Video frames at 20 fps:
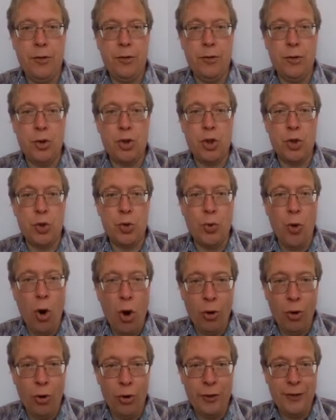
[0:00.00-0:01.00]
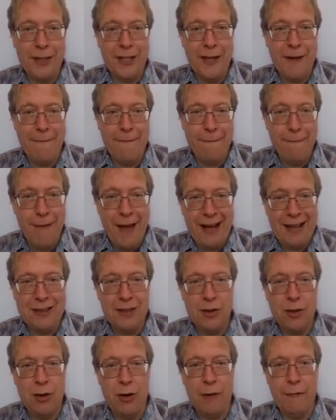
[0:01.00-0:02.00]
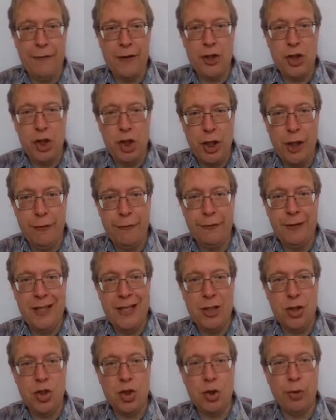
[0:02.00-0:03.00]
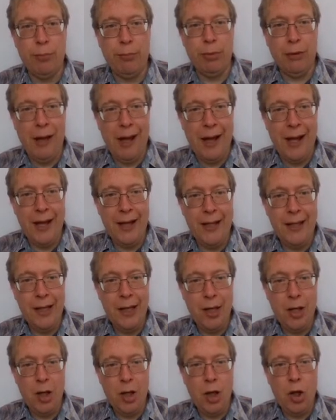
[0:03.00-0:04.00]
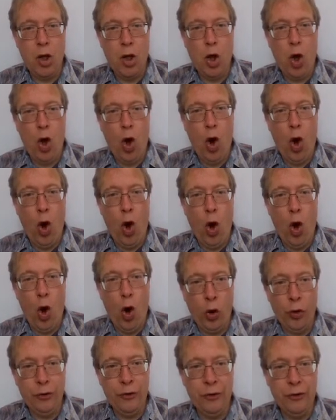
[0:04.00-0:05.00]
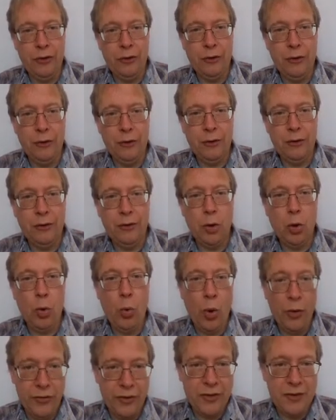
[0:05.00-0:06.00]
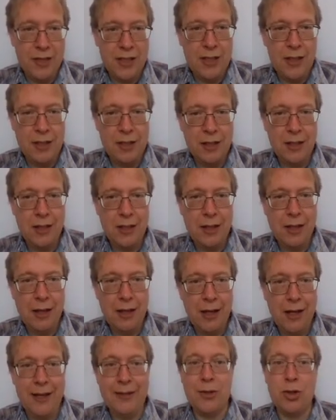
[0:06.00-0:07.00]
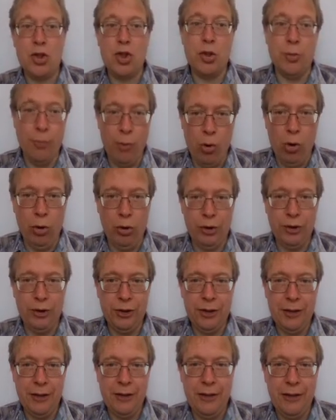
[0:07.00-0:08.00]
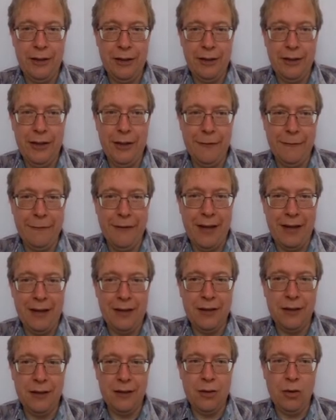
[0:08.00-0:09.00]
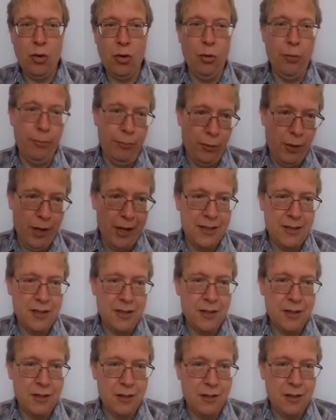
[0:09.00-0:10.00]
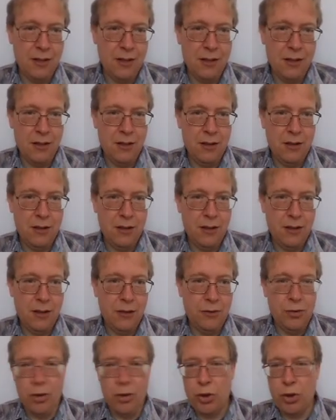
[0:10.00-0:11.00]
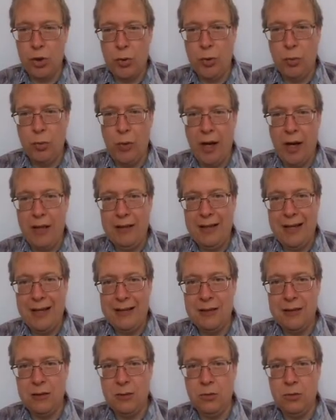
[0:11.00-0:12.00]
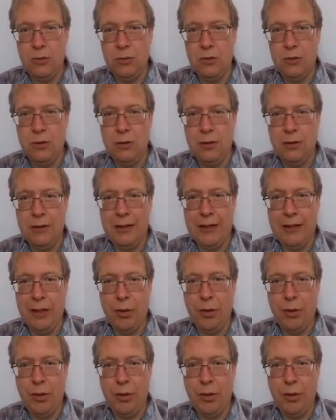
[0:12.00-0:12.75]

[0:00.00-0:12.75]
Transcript: the stronger the effect of a shift in supply on quantity, and the smaller the effect on price. Just rewind that to get a